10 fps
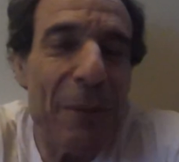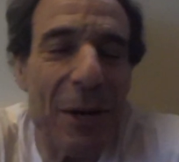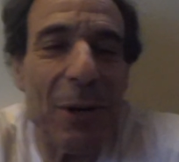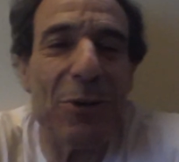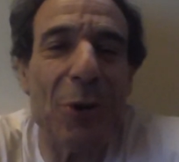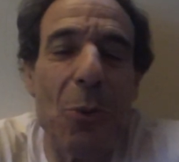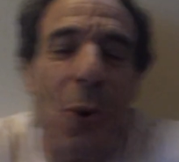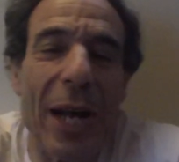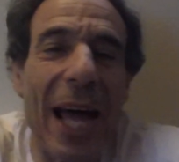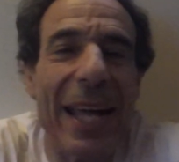But anyway, so
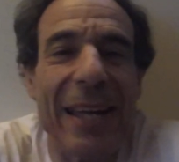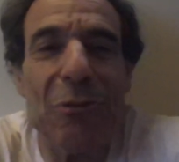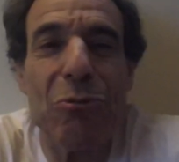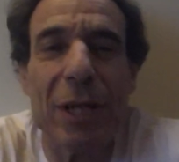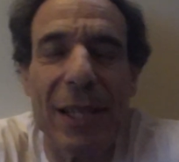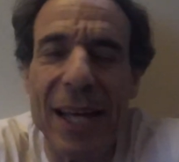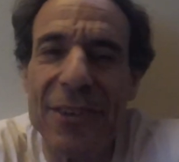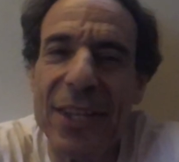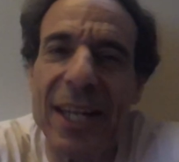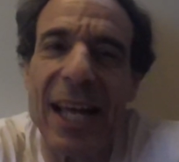what I
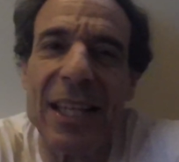realized that